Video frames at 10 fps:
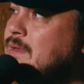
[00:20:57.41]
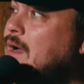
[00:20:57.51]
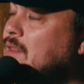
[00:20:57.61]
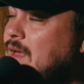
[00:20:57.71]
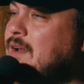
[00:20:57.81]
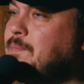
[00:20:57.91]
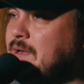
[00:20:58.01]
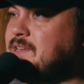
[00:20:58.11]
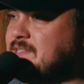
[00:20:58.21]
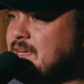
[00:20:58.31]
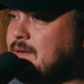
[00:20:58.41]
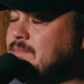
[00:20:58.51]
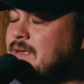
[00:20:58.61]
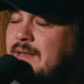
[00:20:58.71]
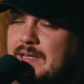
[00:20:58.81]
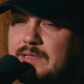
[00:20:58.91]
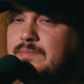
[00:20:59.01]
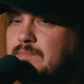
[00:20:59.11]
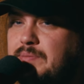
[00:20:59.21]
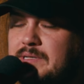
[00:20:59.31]
A lot of places had
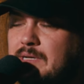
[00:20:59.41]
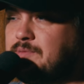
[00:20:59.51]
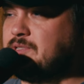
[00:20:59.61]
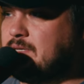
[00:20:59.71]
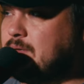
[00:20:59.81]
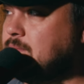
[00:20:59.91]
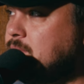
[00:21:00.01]
picked up steam